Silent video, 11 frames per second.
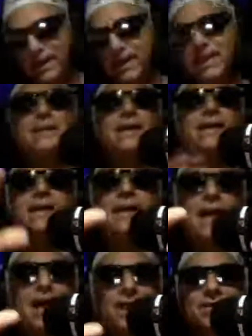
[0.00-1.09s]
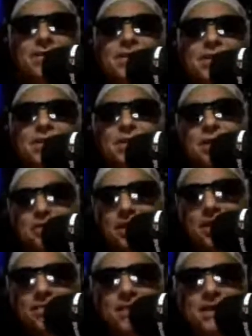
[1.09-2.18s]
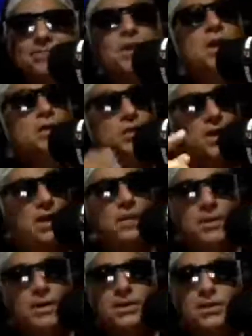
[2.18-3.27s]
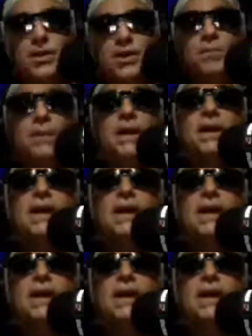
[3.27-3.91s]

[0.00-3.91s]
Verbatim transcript: He's like, he laughed. He said, go ahead and play it, man. So I got my guitar, man.